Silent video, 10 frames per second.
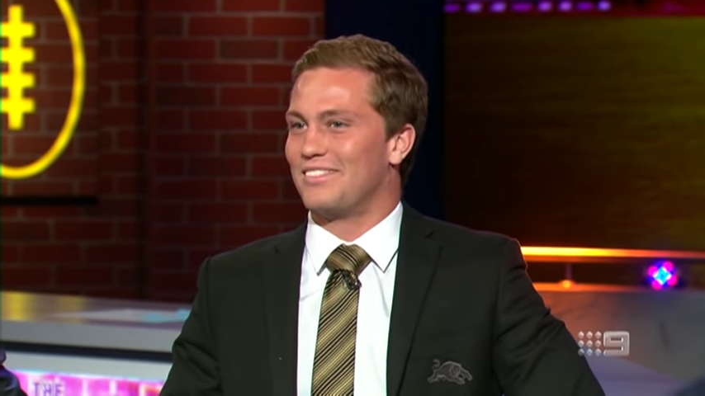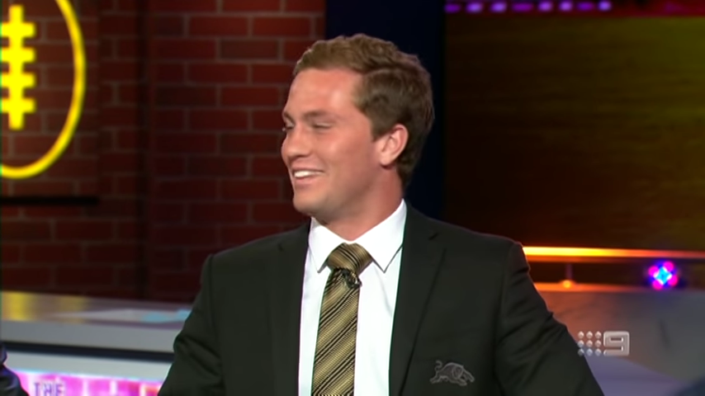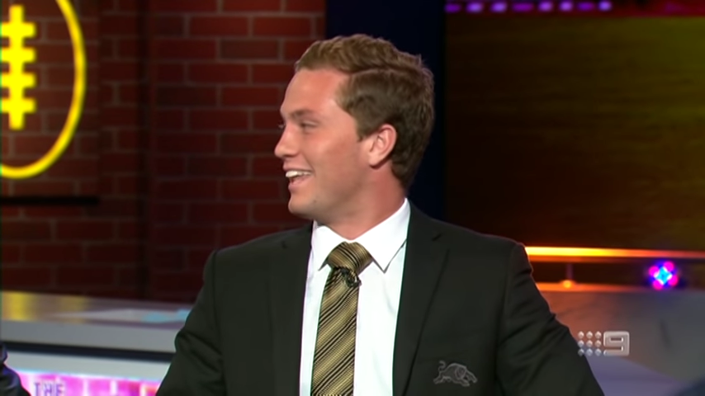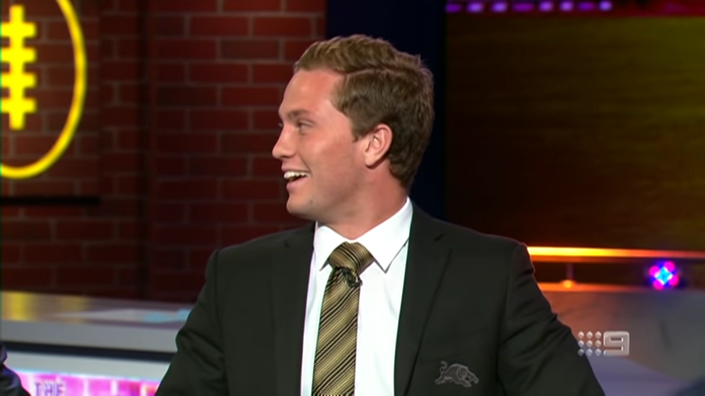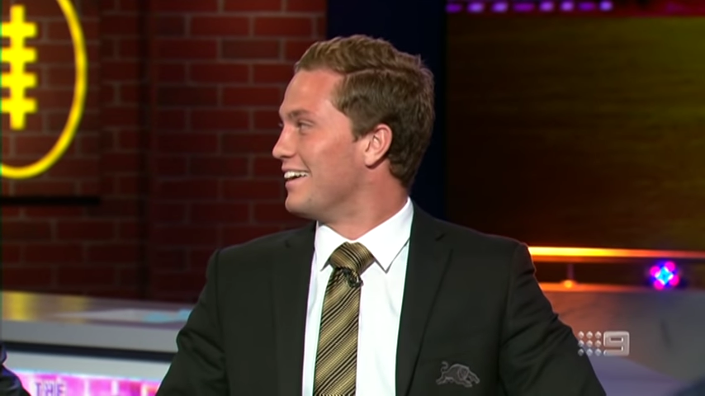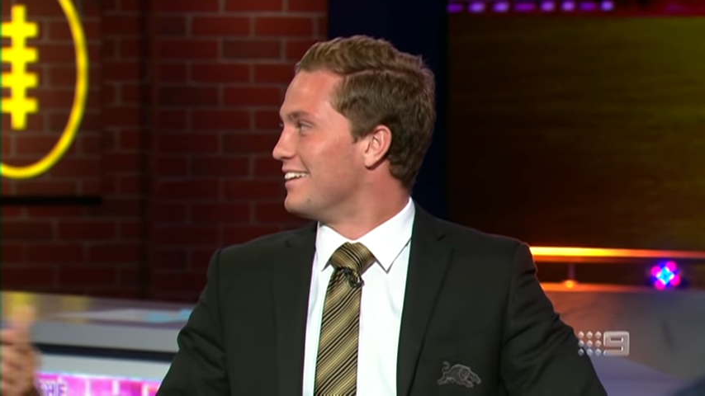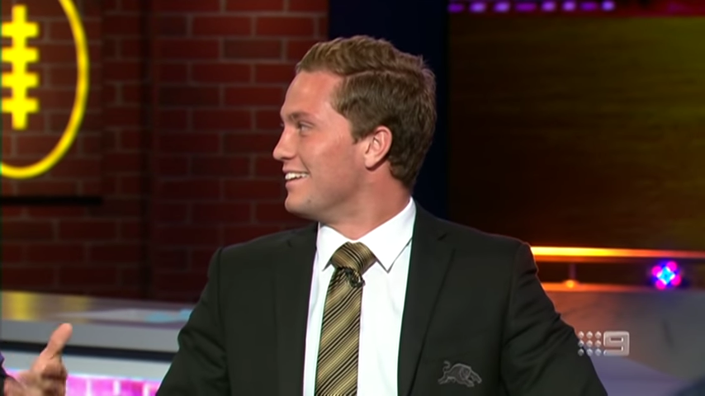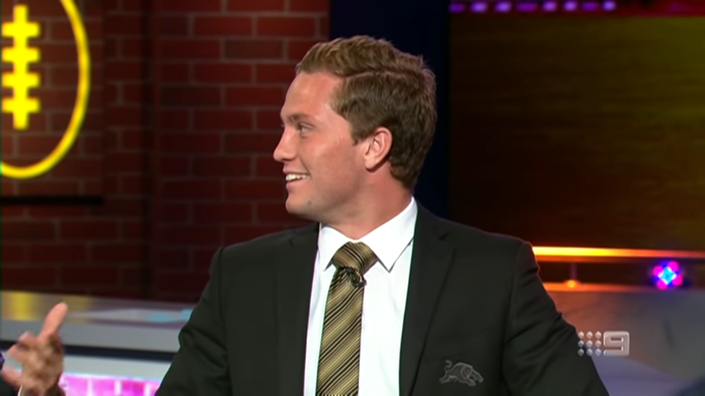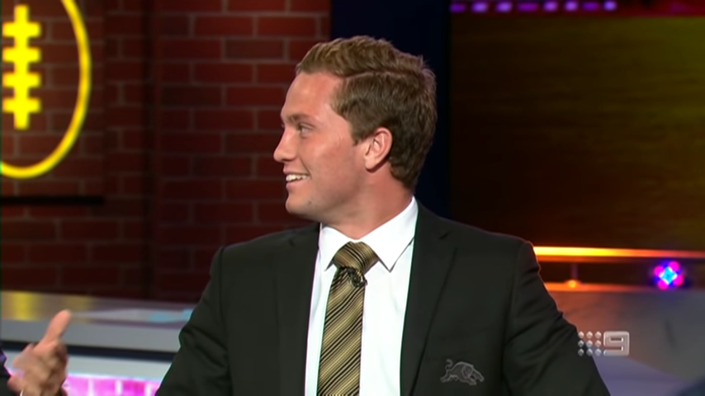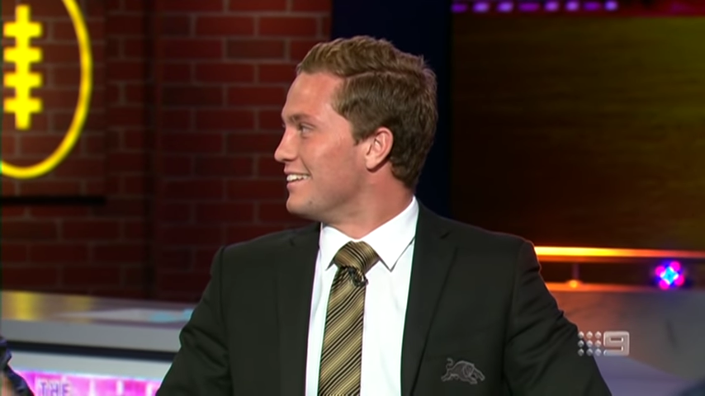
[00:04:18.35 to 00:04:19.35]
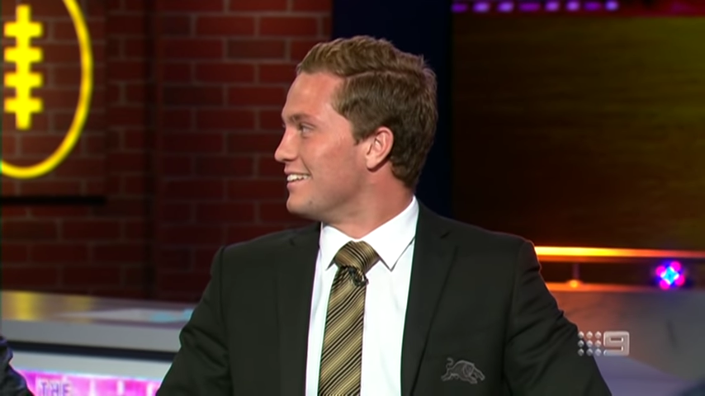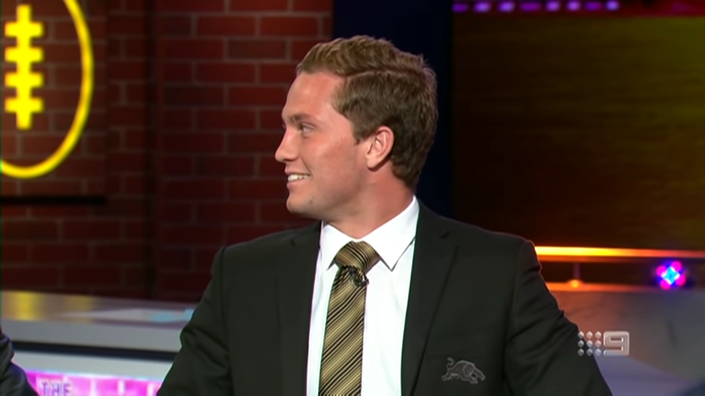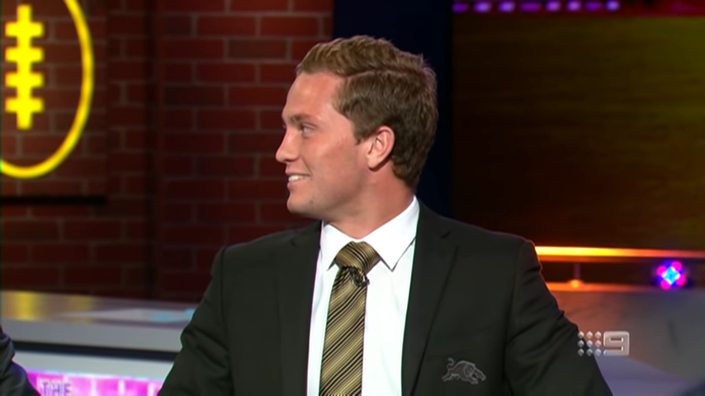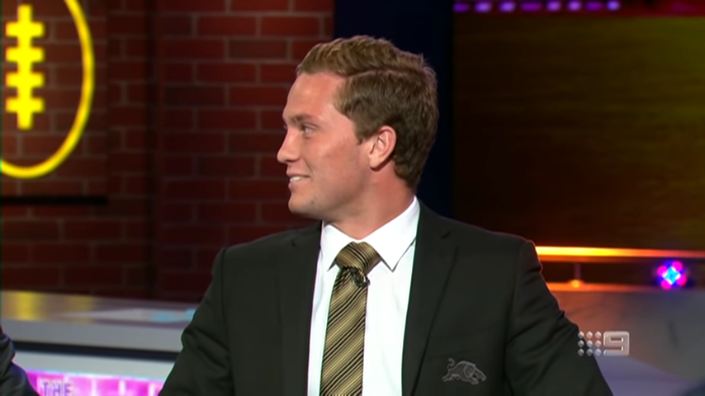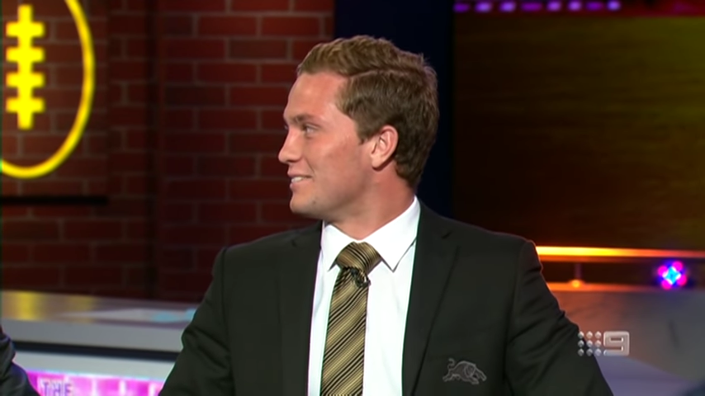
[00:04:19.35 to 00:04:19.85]
You like sex before the
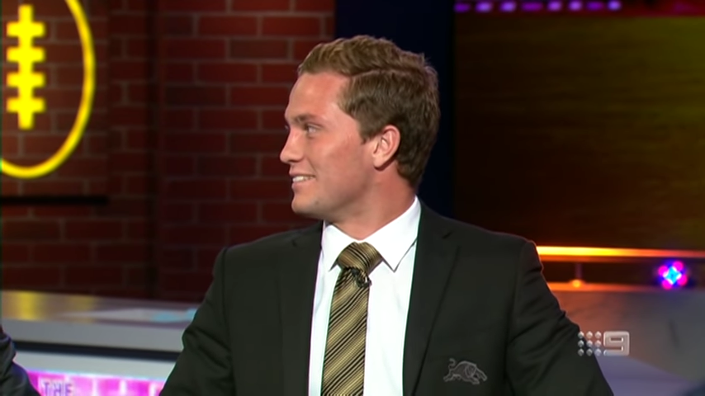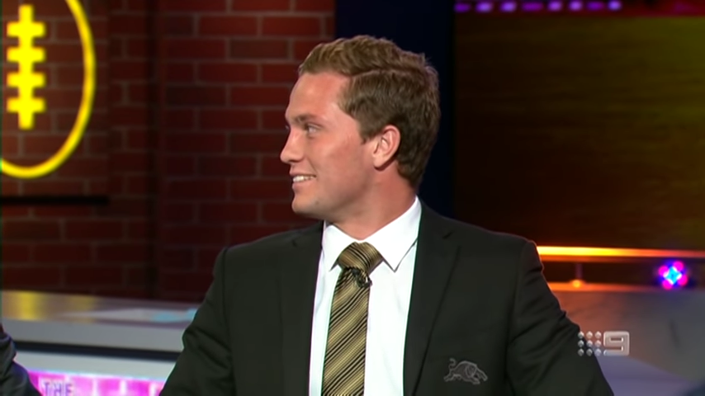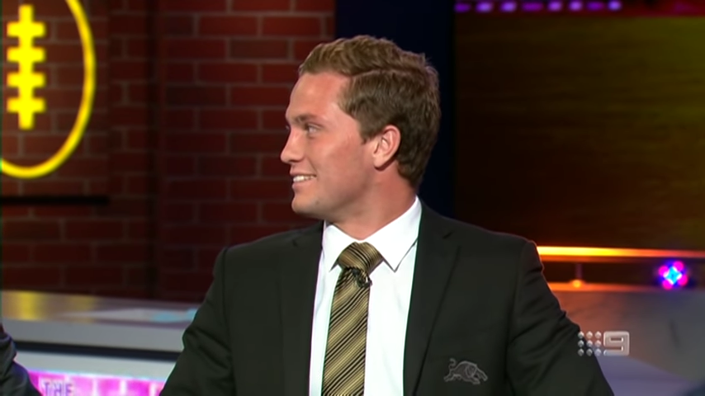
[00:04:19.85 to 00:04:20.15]
game and